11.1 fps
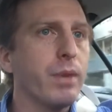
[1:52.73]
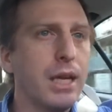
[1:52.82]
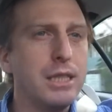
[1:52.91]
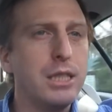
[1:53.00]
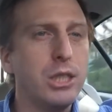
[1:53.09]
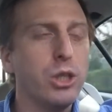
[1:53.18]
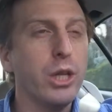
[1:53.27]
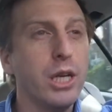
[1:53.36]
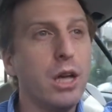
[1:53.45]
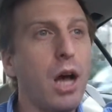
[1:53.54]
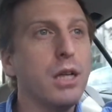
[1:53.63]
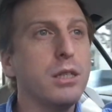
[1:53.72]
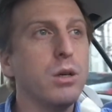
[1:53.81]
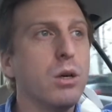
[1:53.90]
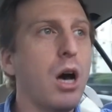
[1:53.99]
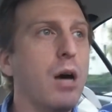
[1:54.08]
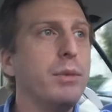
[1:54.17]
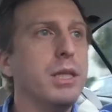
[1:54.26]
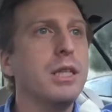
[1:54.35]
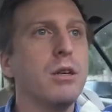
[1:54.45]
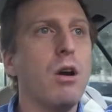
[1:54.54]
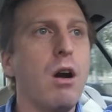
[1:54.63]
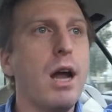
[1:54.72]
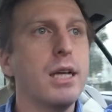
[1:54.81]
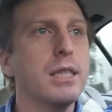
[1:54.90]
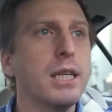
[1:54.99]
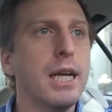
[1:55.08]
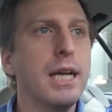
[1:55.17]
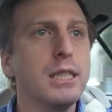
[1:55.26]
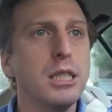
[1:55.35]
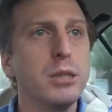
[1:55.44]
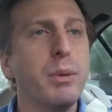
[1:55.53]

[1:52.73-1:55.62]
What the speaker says: It's usually not so common in car accident cases,